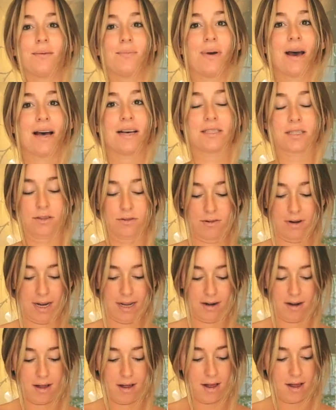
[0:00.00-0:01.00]
the mask right
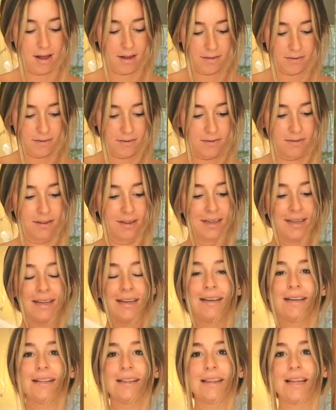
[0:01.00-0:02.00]
off,
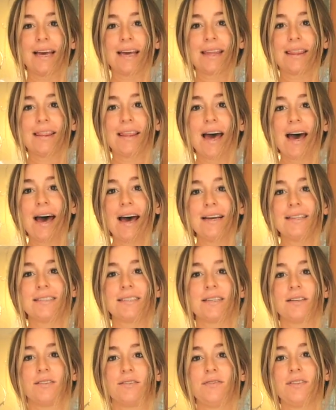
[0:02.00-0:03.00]
like that,
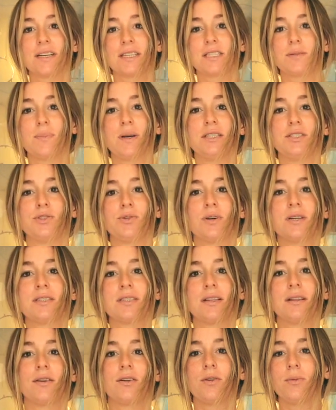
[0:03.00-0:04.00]
fix my
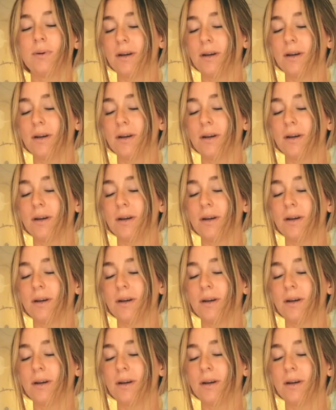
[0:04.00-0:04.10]
shorts a little